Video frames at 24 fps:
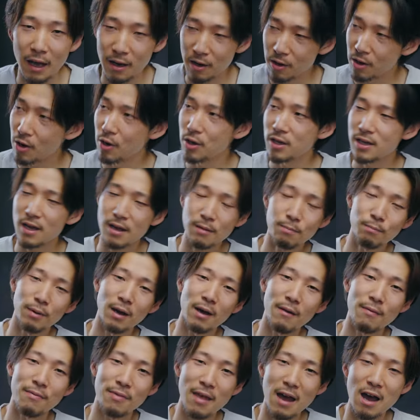I don't know yet,
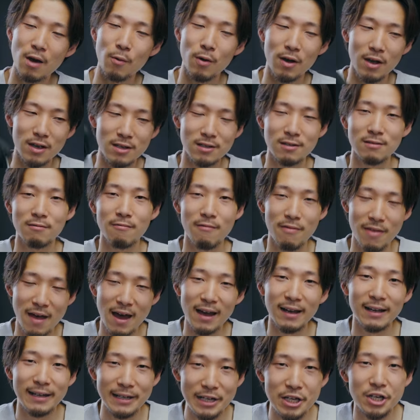but that was
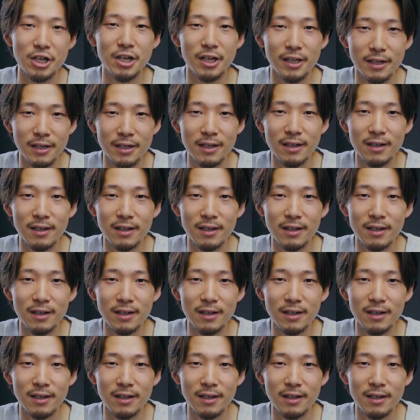that good.